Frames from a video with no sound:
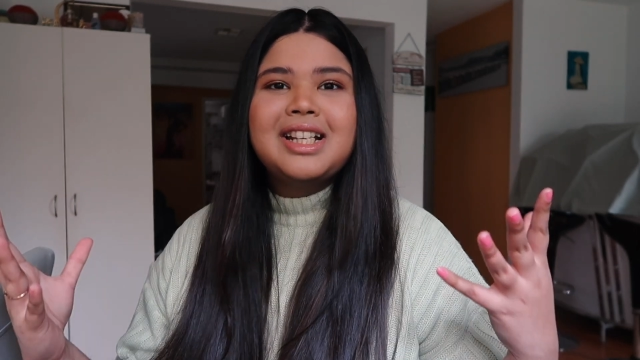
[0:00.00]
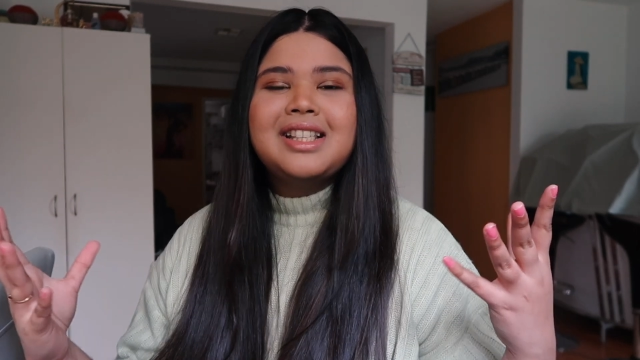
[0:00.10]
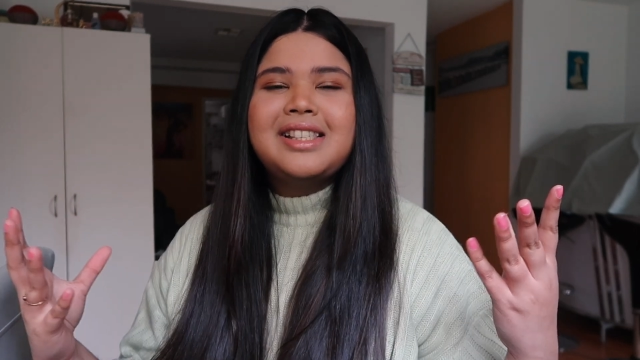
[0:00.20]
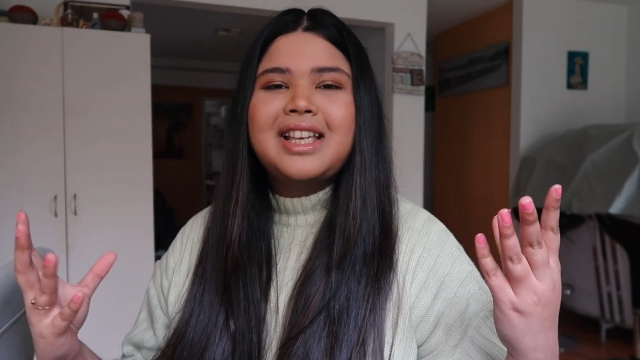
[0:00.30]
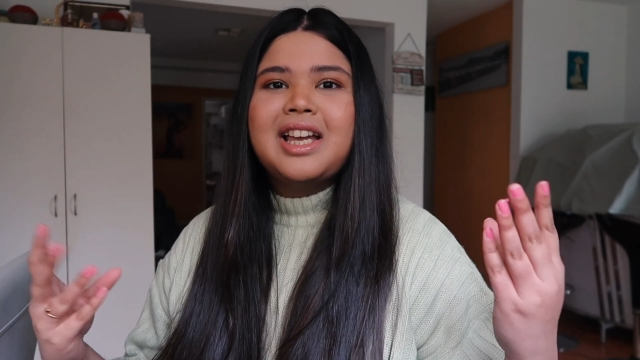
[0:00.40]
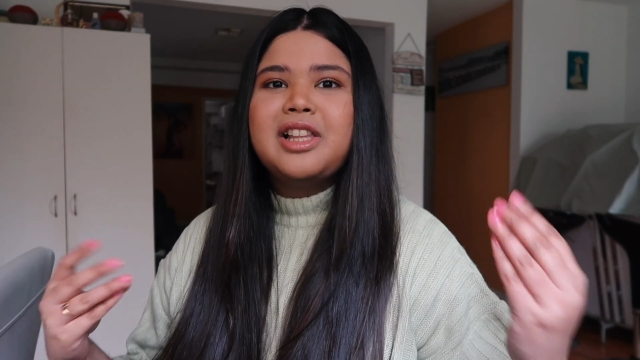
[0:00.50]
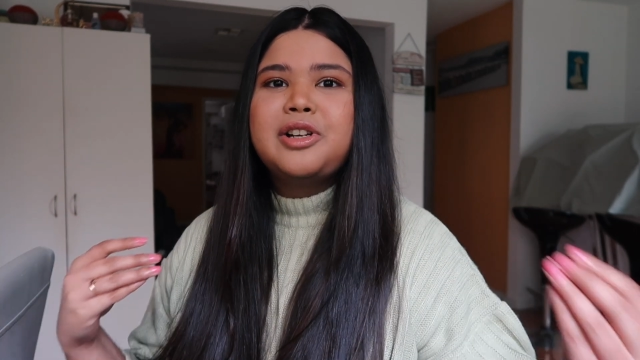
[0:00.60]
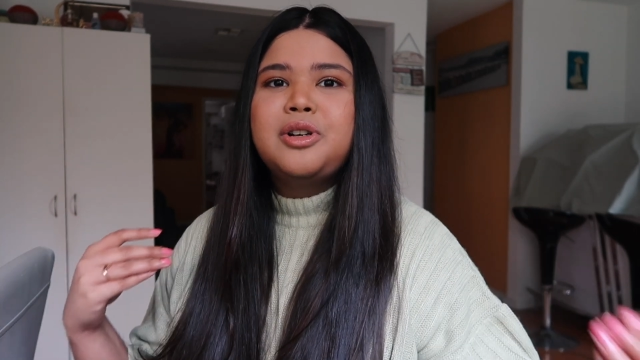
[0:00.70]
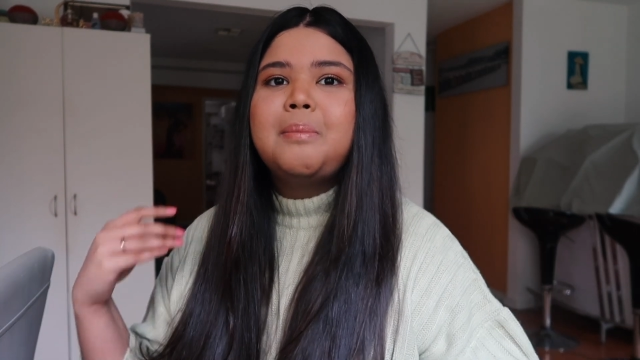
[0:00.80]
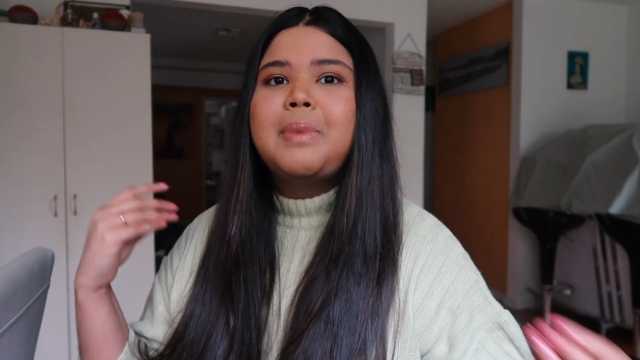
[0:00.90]
in seeing a
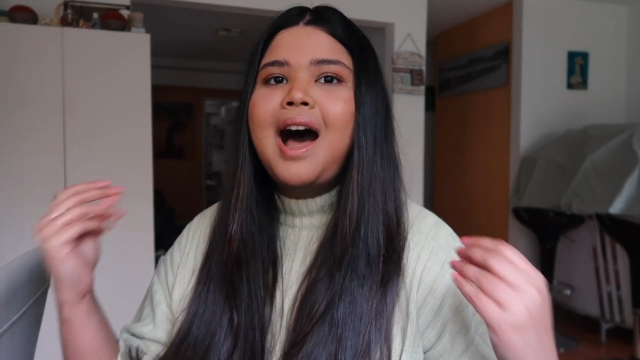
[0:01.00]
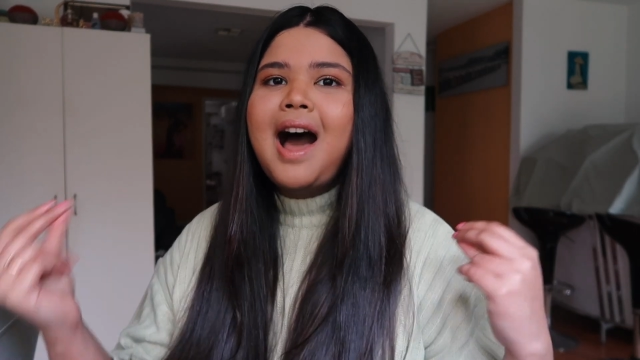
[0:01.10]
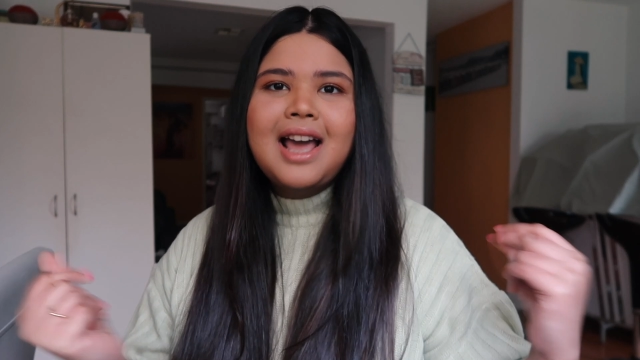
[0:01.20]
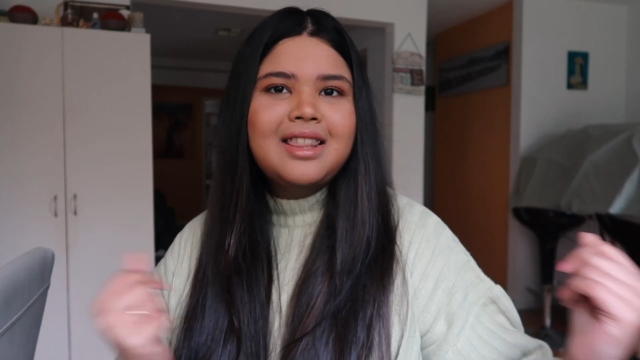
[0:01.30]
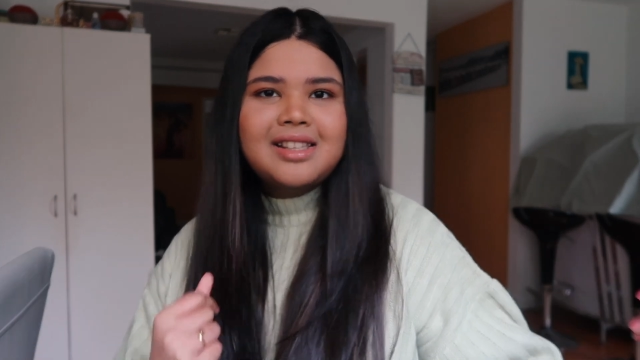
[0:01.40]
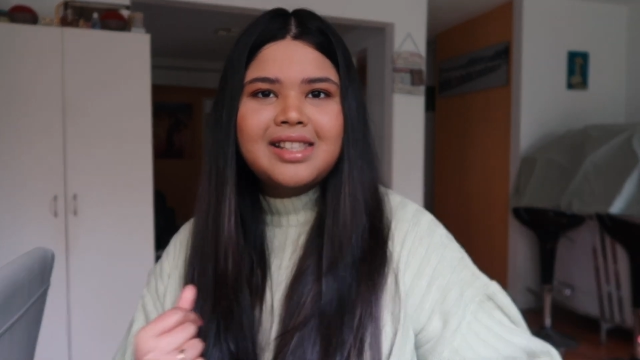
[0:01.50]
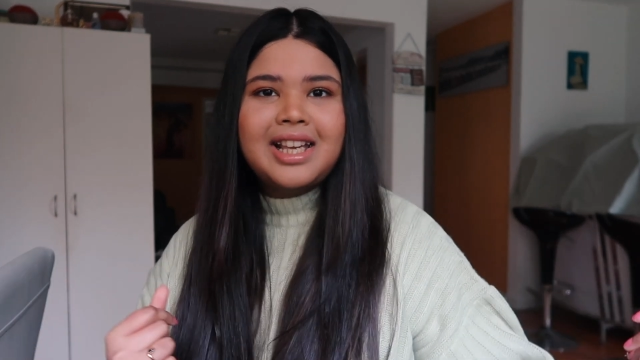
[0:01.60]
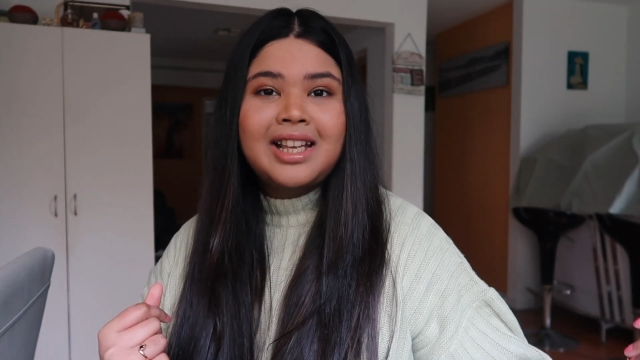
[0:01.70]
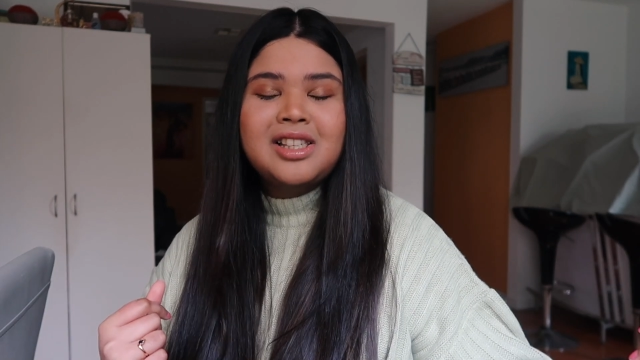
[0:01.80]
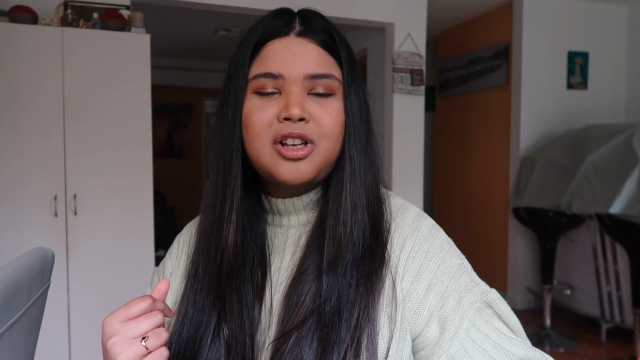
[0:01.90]
little behind the
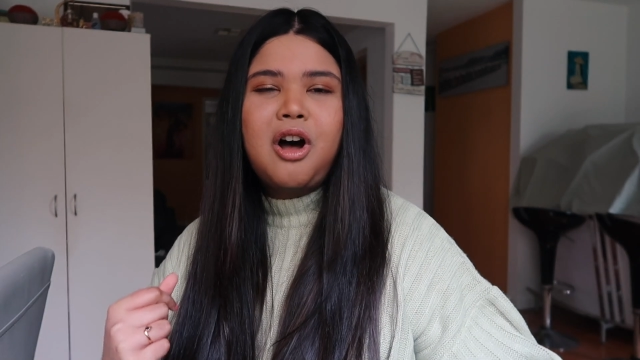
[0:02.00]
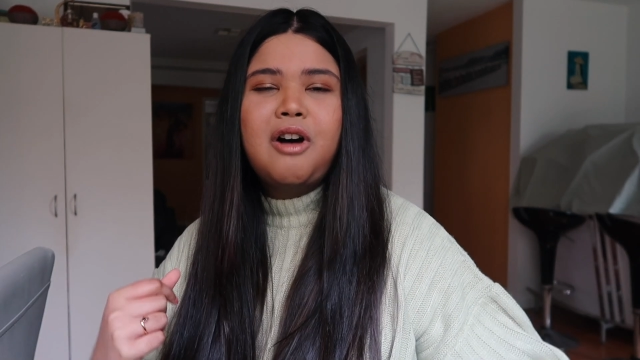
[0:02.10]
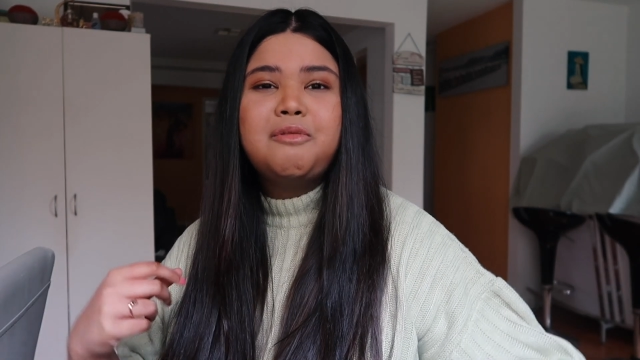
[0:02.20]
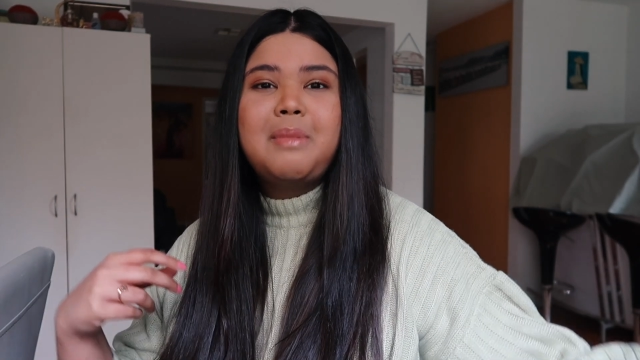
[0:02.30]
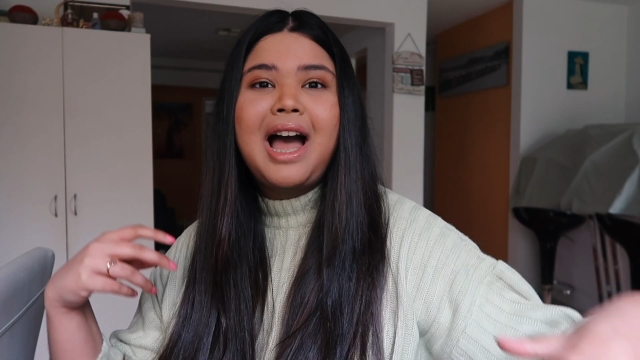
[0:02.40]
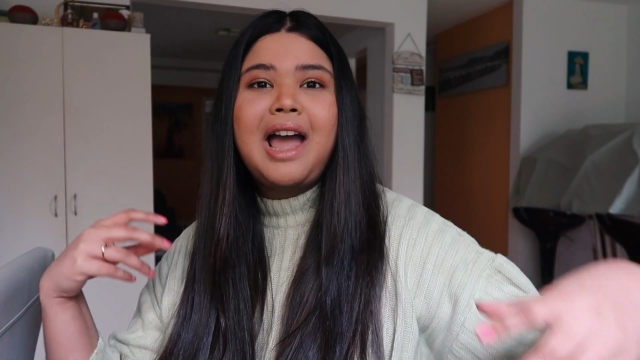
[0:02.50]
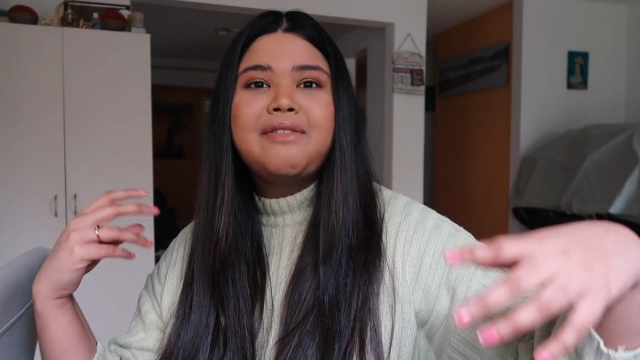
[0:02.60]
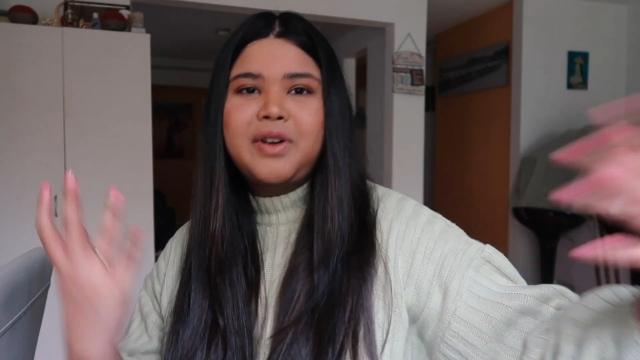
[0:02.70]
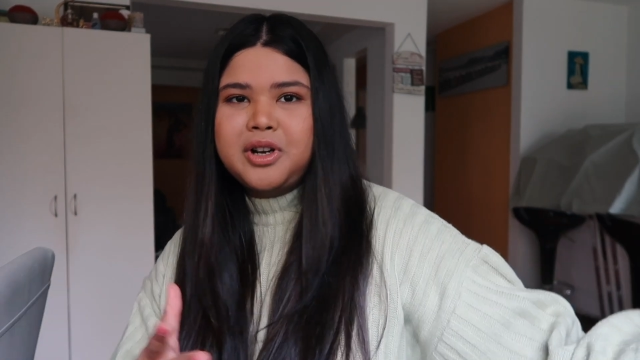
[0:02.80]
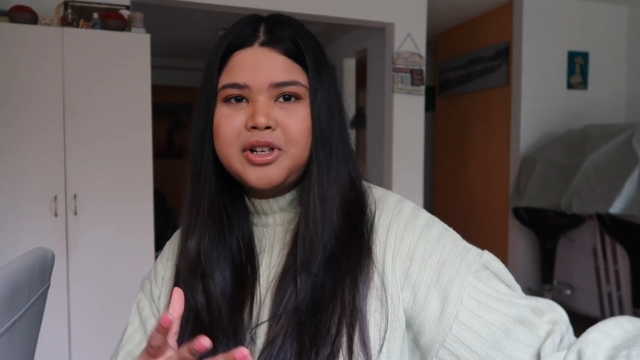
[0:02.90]
scenes of my
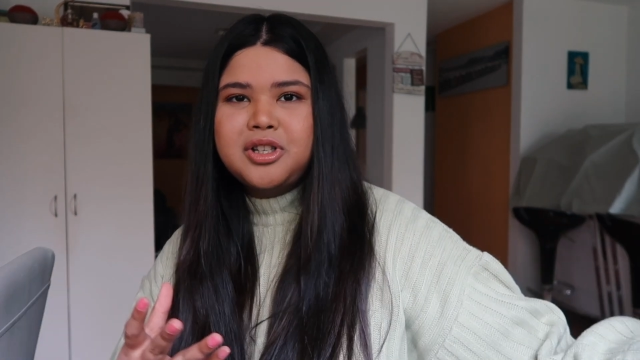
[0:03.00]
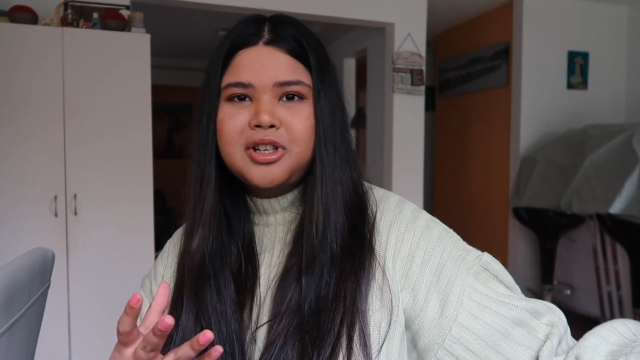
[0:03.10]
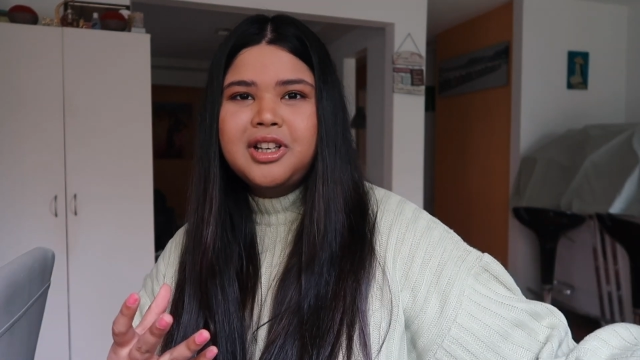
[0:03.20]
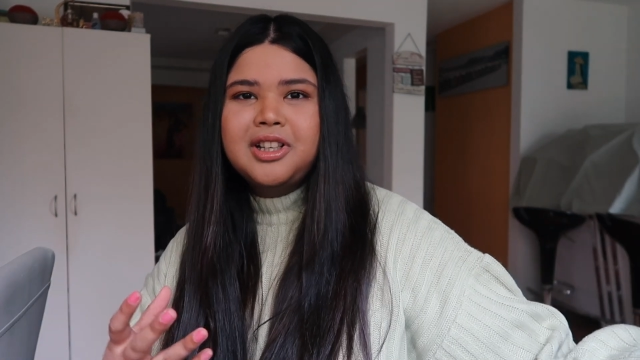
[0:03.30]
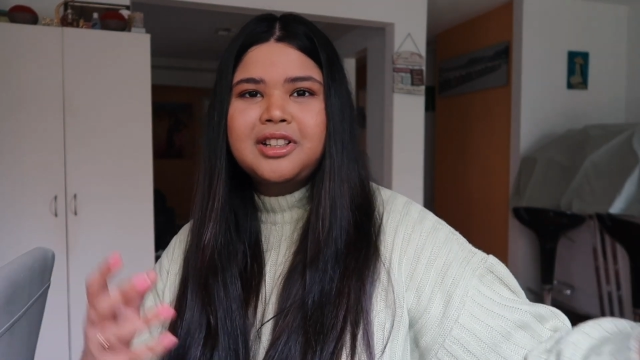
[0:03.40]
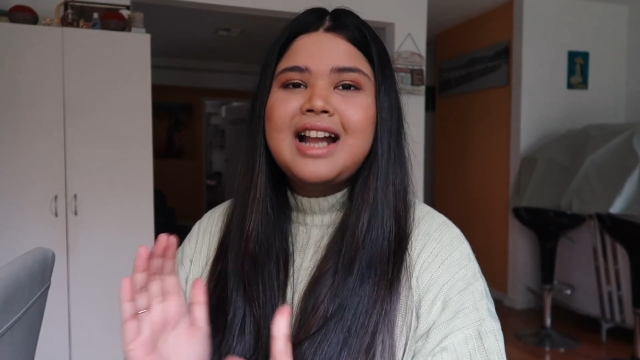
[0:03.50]
photo shoot.